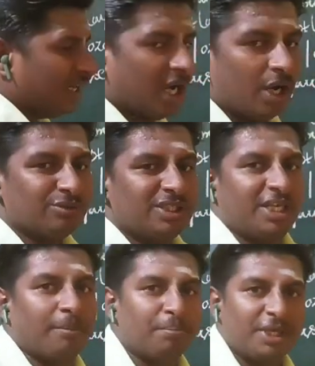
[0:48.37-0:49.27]
how the
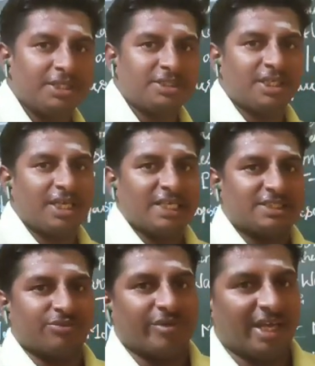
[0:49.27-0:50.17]
temperature
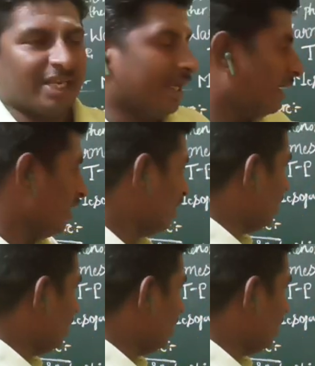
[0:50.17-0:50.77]
is varying